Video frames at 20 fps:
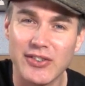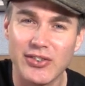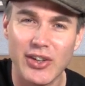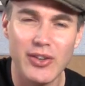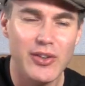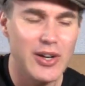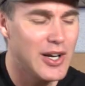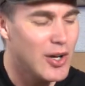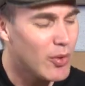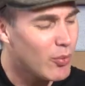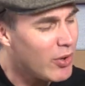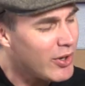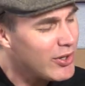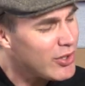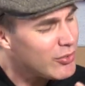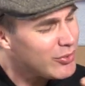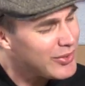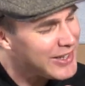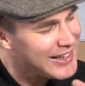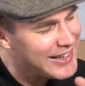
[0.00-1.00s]
So what
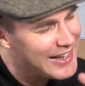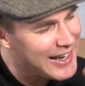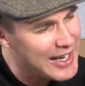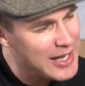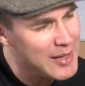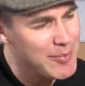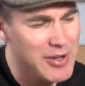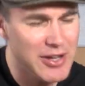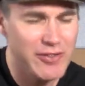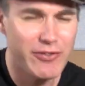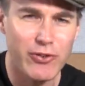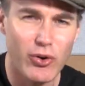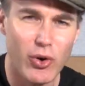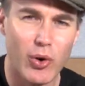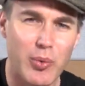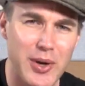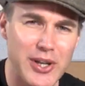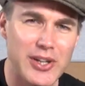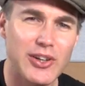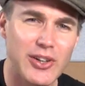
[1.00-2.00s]
you're really aiming
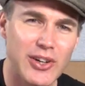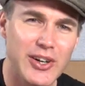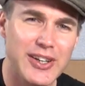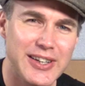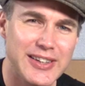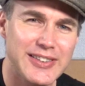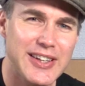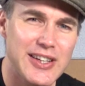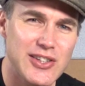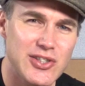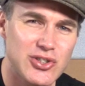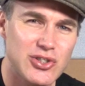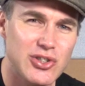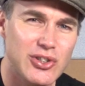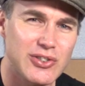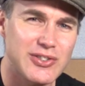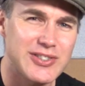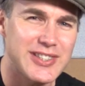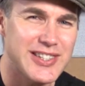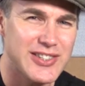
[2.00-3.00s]
for when you're learning these
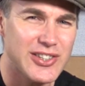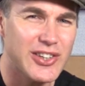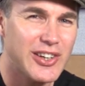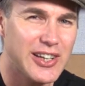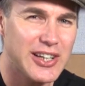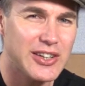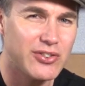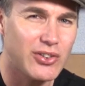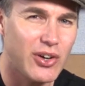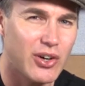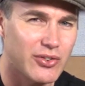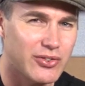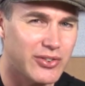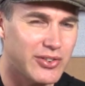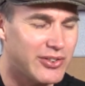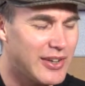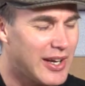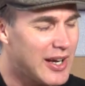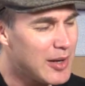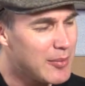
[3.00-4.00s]
tunes, these early songs,
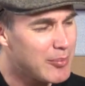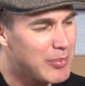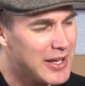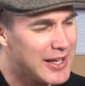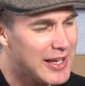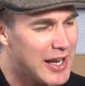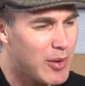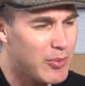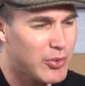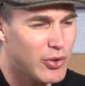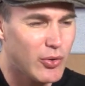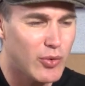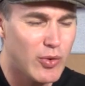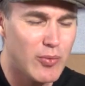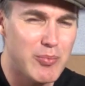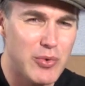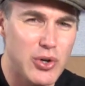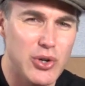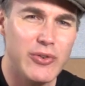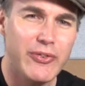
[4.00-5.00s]
is being able to
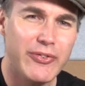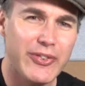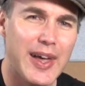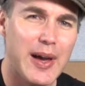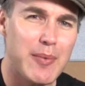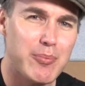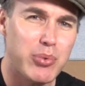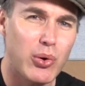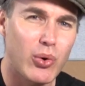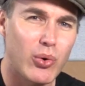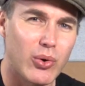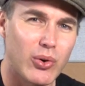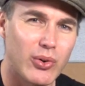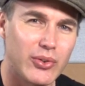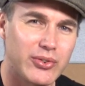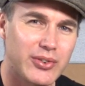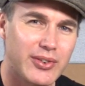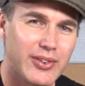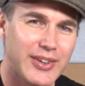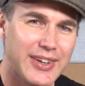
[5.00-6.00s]
remove that
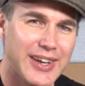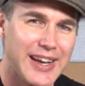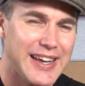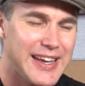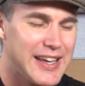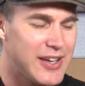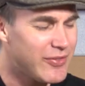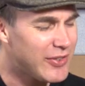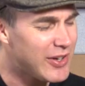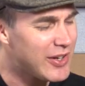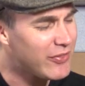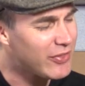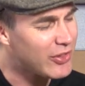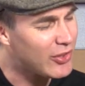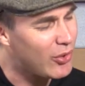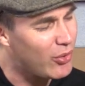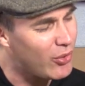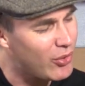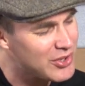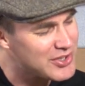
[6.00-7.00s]
pause. Okay? Even if the
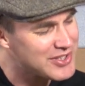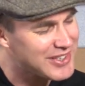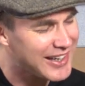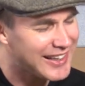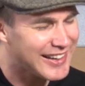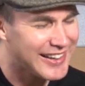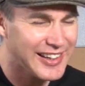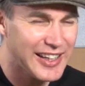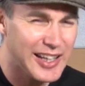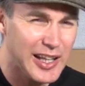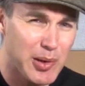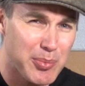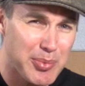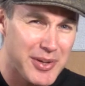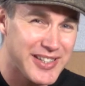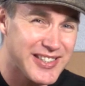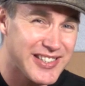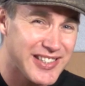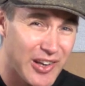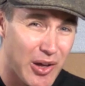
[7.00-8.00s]
chords get a little
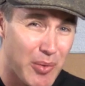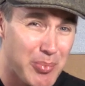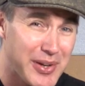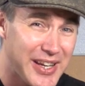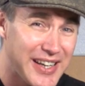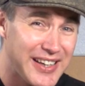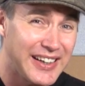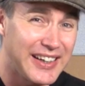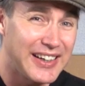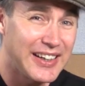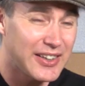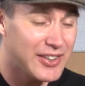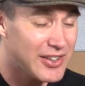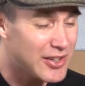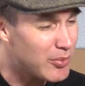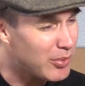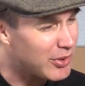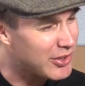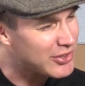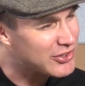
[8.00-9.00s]
bit sloppy,
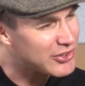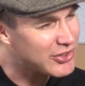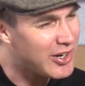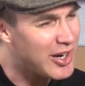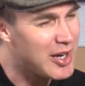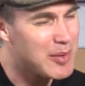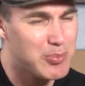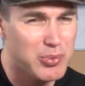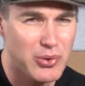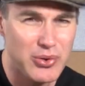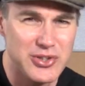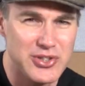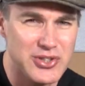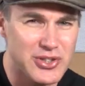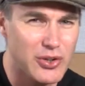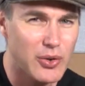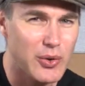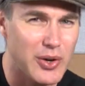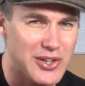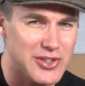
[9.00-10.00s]
you want to try and push
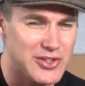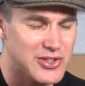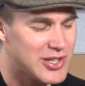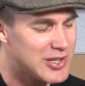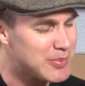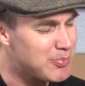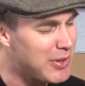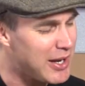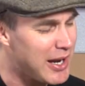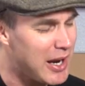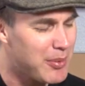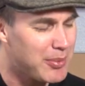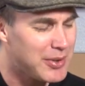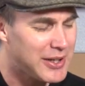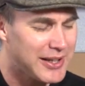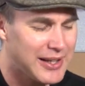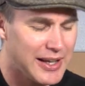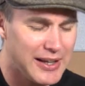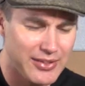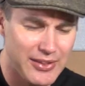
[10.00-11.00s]
through it and just be able
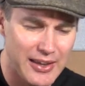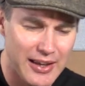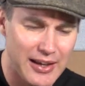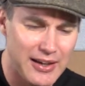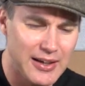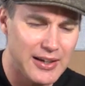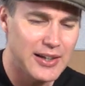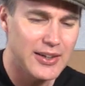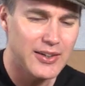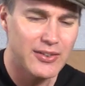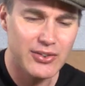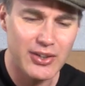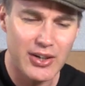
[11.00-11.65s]
to get there.